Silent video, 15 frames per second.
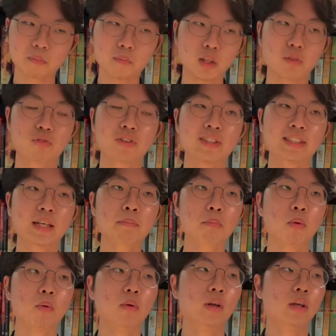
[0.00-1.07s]
for
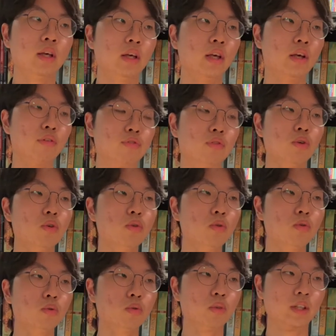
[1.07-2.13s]
example, if
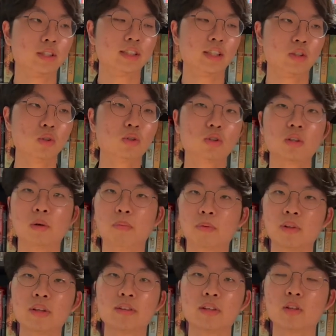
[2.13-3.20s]
you, let's say you're a
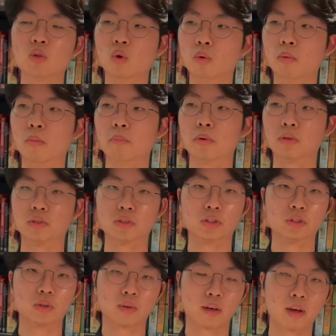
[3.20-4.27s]
completely normal person,
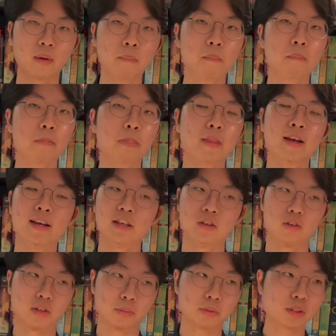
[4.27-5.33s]
okay? You're
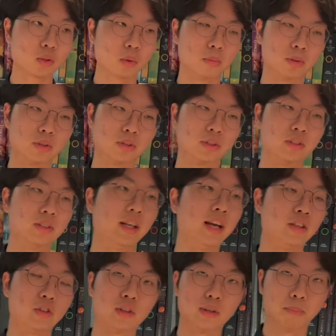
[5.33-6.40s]
a completely normal person and
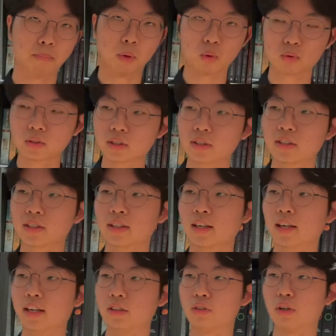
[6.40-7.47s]
you're on a boat
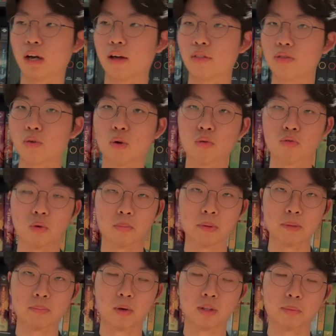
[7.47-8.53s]
and you got three or four
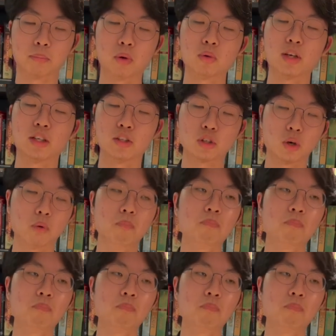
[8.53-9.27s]
people on the boat and you go.